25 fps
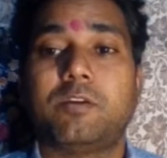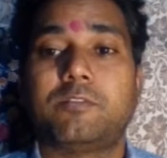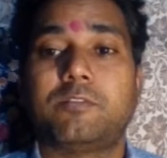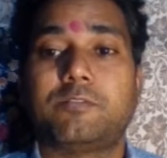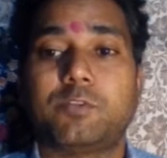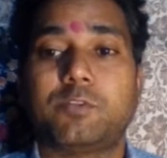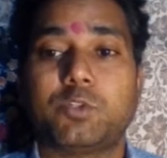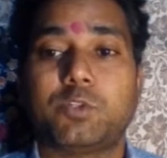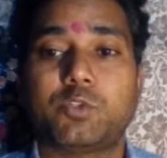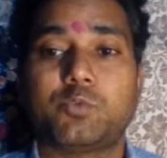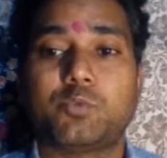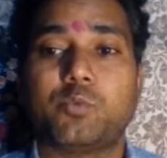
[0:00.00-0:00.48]

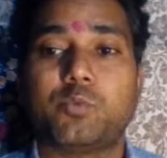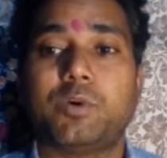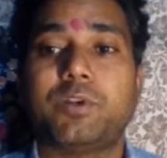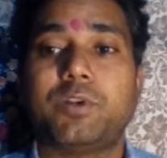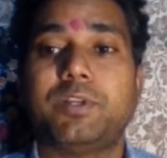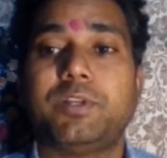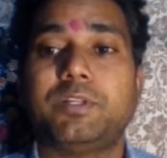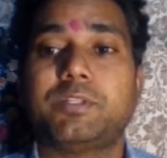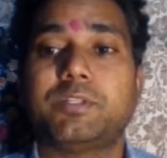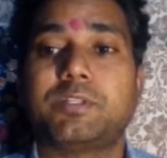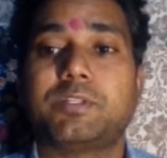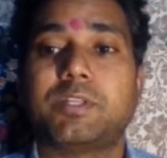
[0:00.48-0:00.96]
First
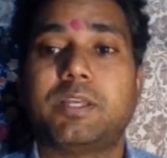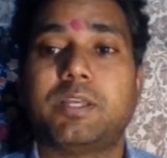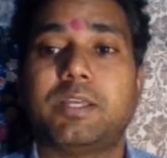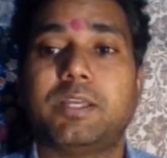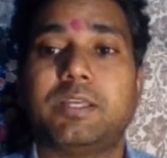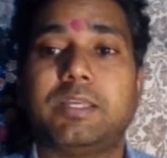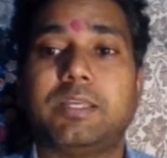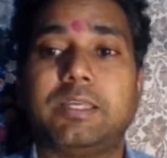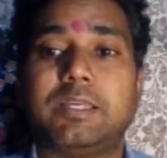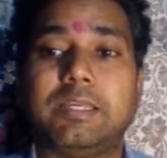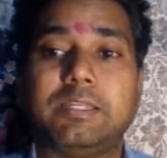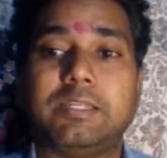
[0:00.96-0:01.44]
one is
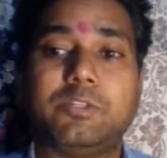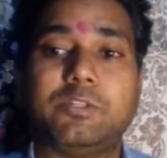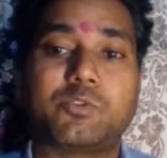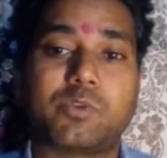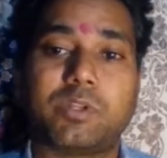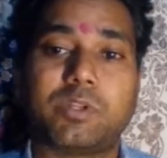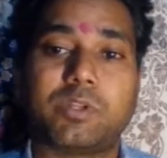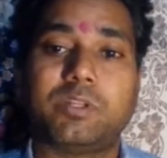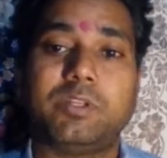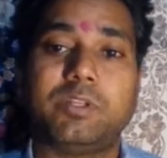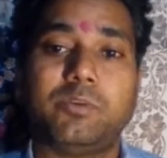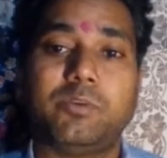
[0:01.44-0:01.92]

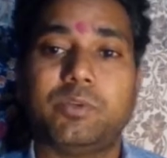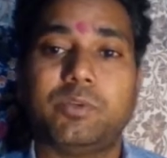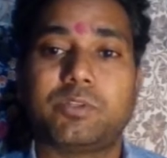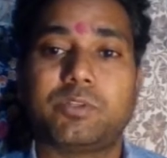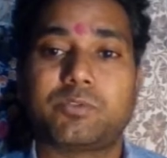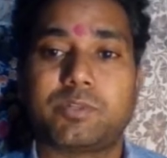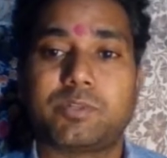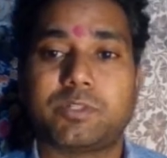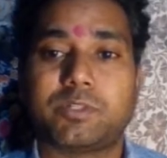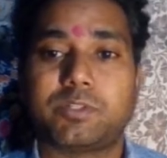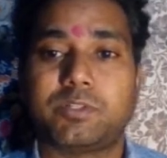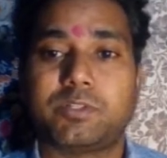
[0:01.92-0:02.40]

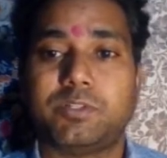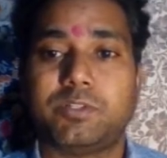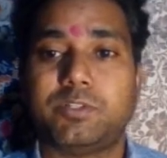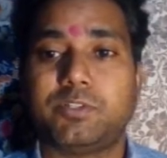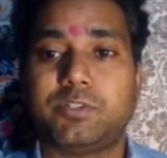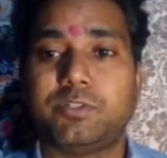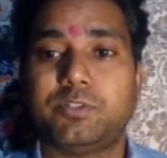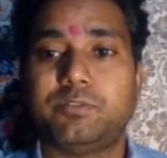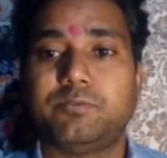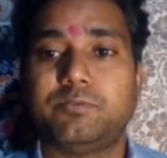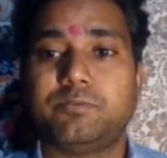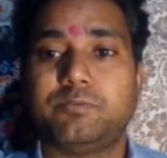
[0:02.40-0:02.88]
intralingual
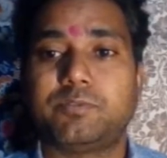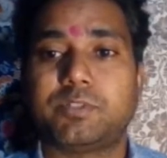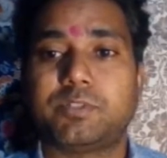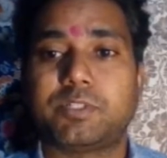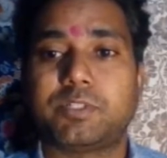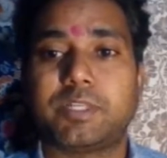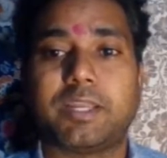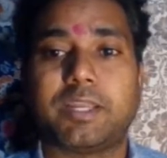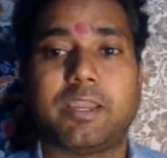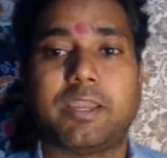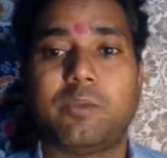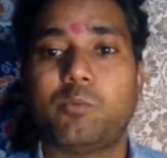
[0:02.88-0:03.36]
translation,
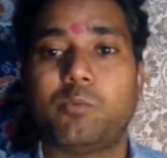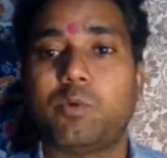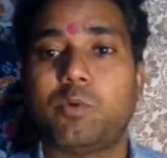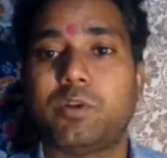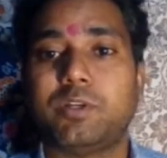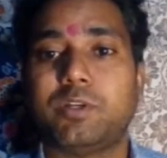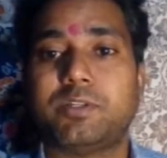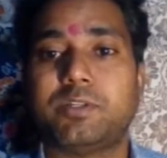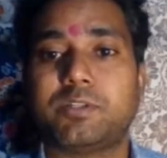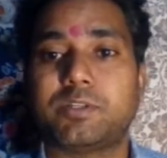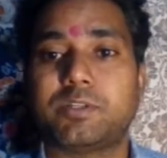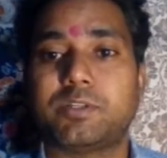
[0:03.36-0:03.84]
second
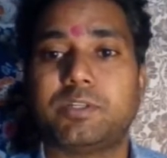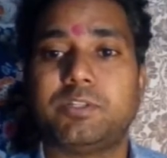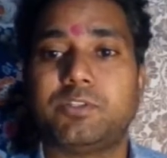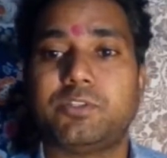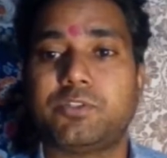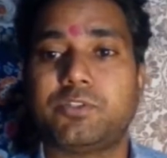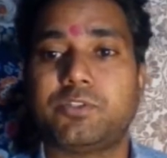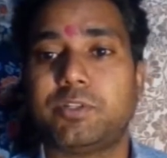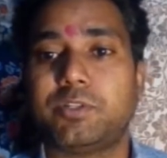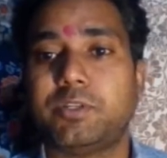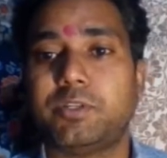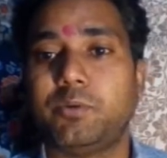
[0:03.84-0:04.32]
one is
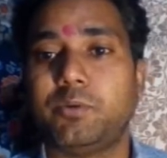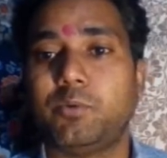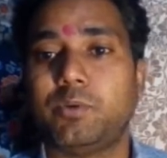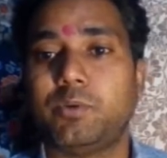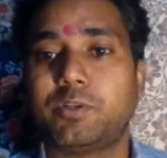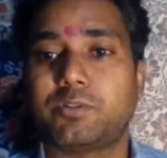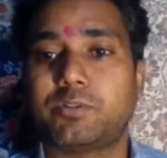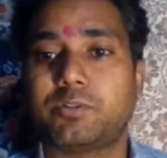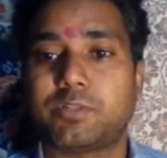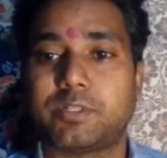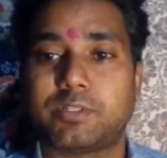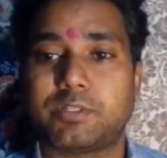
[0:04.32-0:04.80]

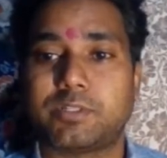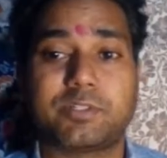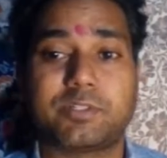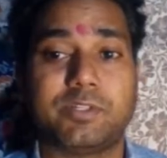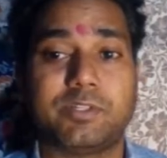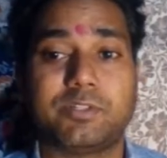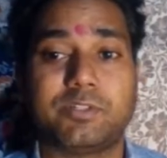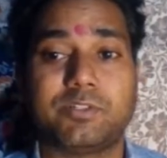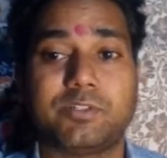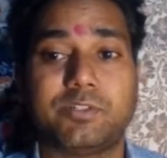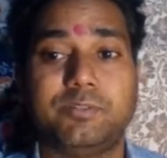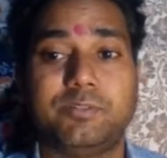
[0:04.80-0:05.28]
interlingual
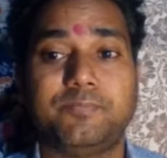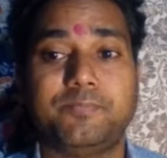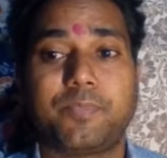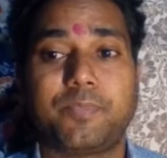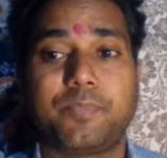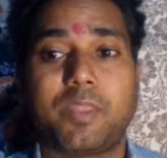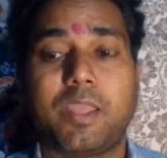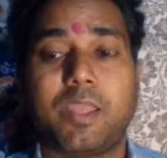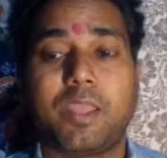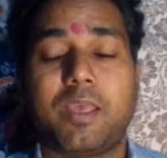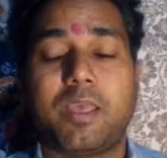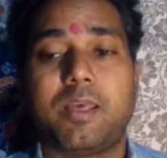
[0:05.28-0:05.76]
translation,
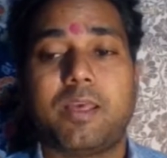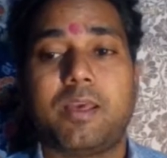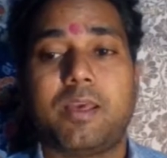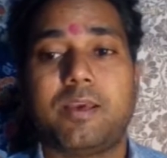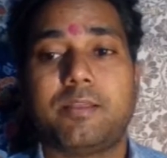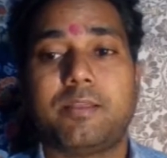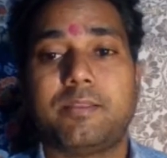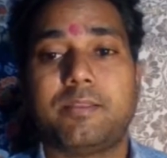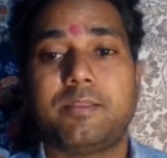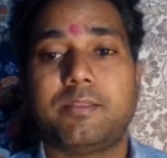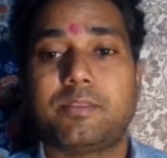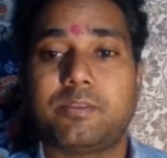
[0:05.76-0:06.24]

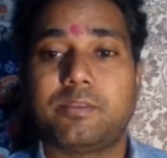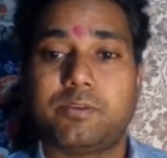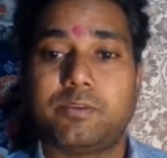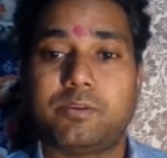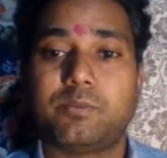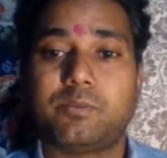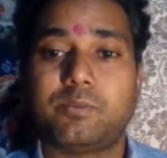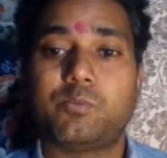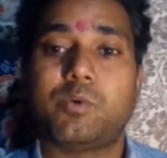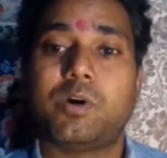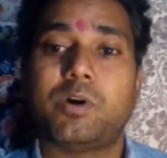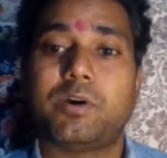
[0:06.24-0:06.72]
and the
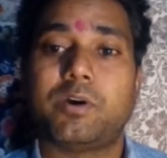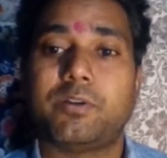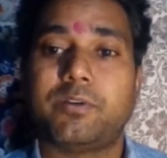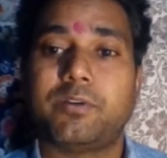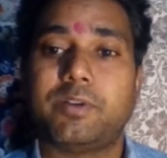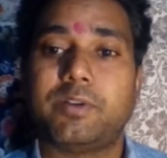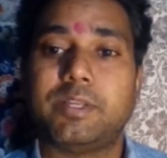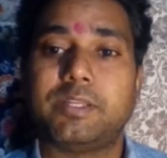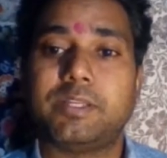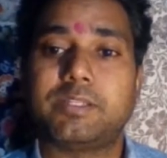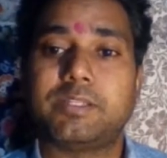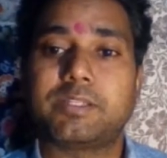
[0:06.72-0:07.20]
third
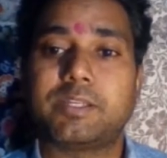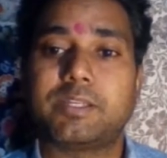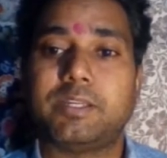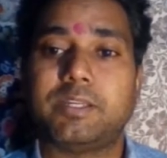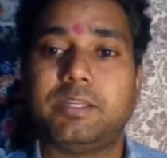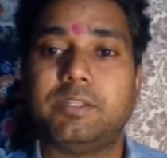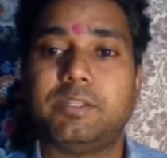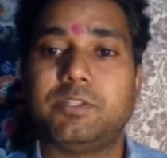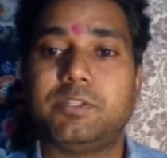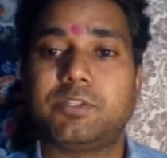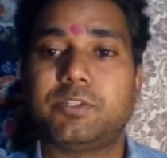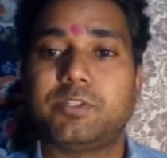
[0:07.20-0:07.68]
one is
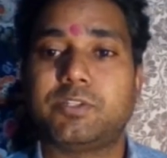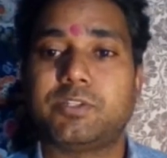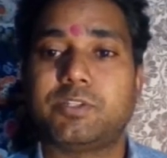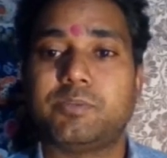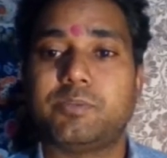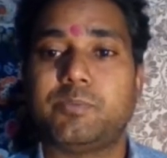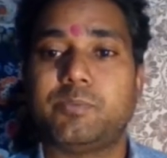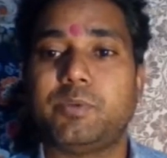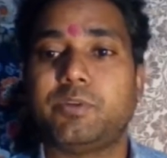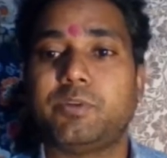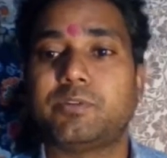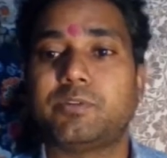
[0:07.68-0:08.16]

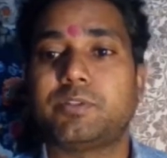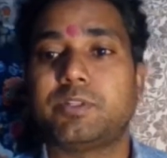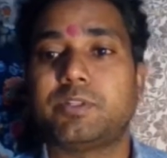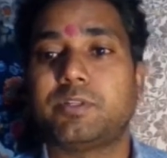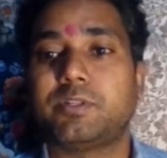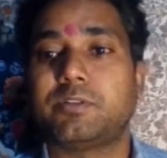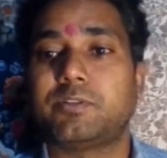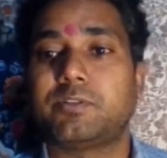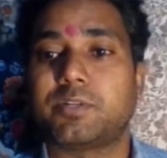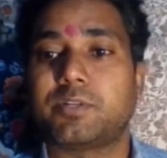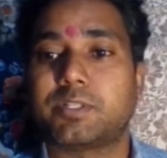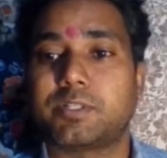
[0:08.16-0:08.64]

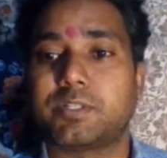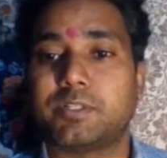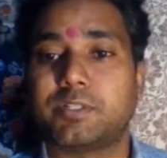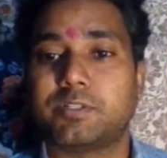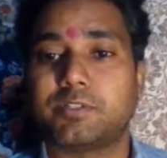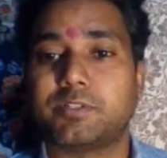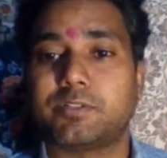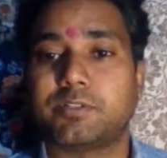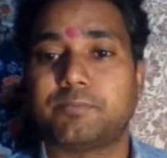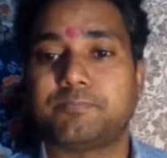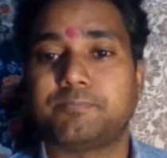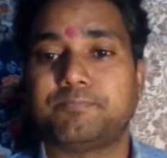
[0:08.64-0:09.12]
intersemiotic
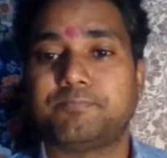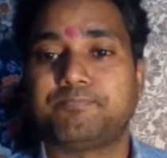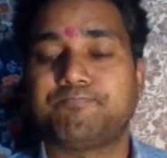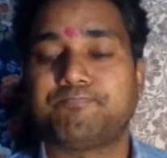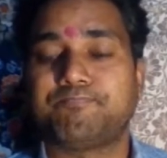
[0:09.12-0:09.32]
translation.